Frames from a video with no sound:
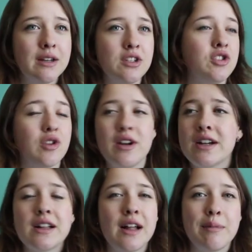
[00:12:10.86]
Join a
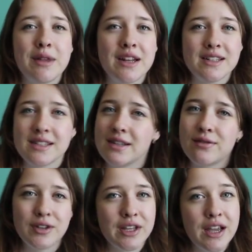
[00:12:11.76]
club that isn't
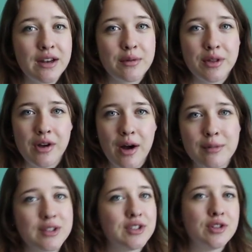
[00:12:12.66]
affiliated with
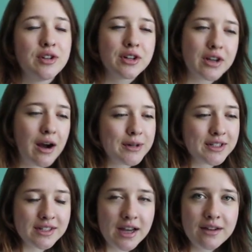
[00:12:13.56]
commerce. Do your
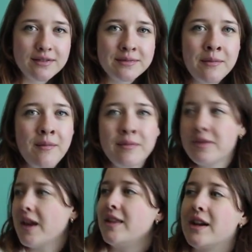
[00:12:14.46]
commerce stuff
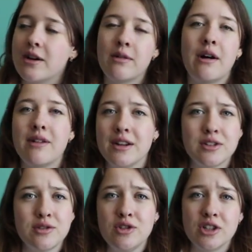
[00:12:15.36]
and then go out and
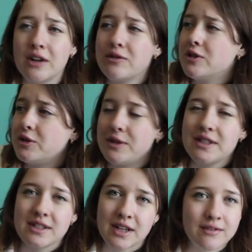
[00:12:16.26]
do general
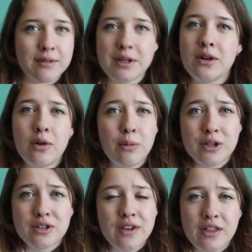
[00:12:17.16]
Queen stuff and meet a whole
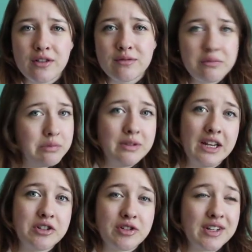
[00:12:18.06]
bunch of other
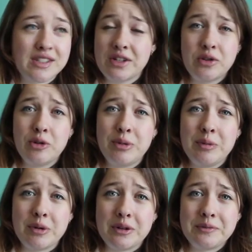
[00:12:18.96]
interesting, cool
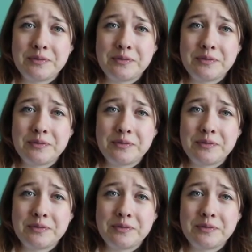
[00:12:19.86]
people.